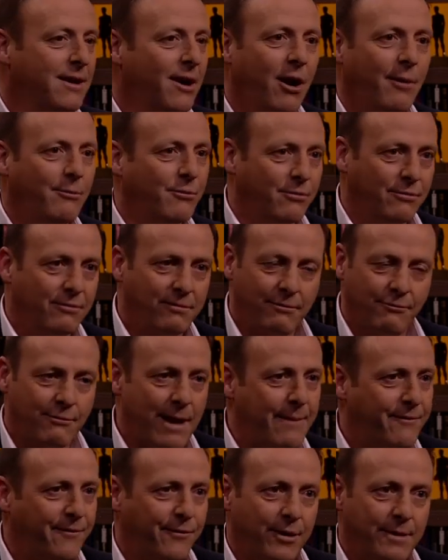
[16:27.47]
I'm
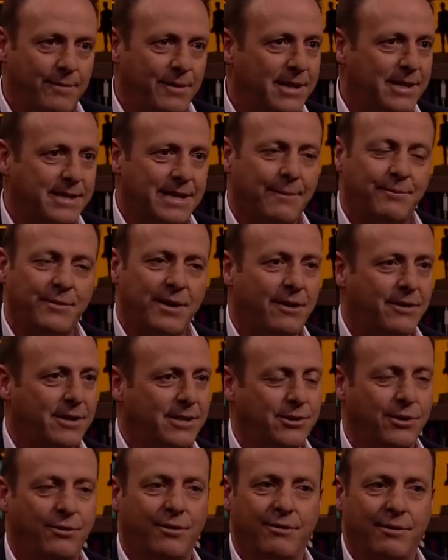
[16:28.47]
rapt for him that he's up there and
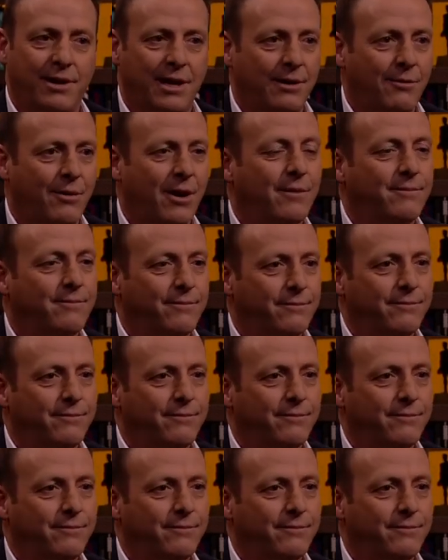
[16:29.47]
he's doing really well.